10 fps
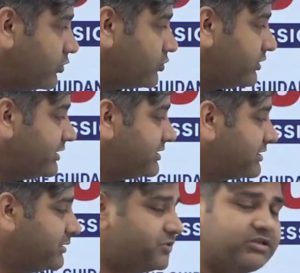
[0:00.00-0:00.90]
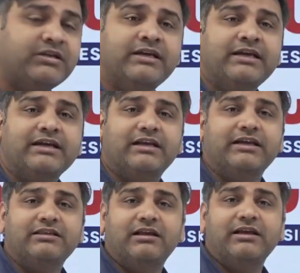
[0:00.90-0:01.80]
to the description,
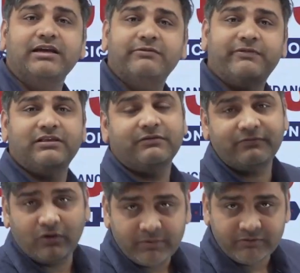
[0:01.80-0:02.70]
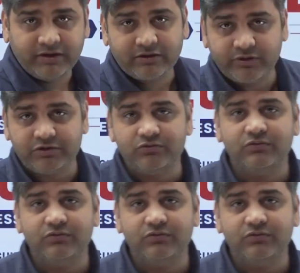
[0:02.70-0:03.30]
click the link, fill the form and we are going to